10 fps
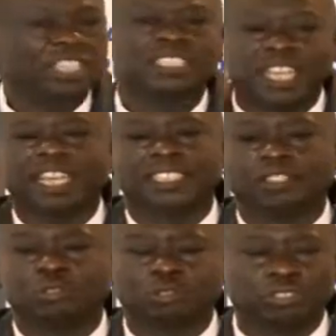Just tell
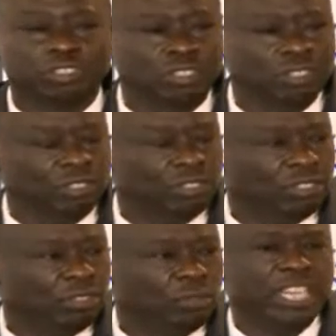us the truth.
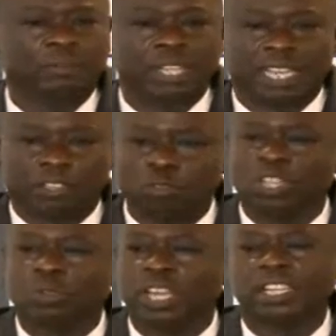Where we are
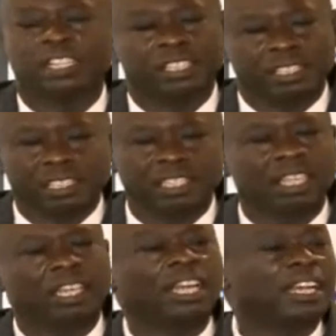doing well,
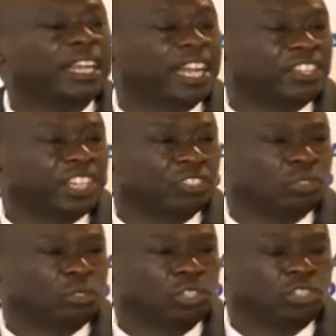encourage
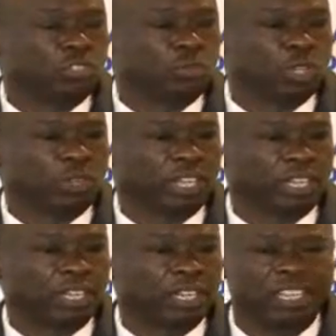us to continue doing
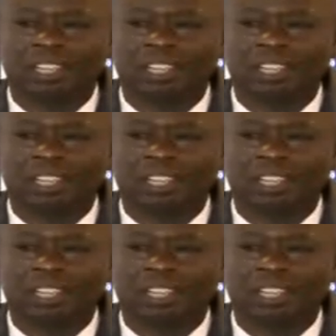well.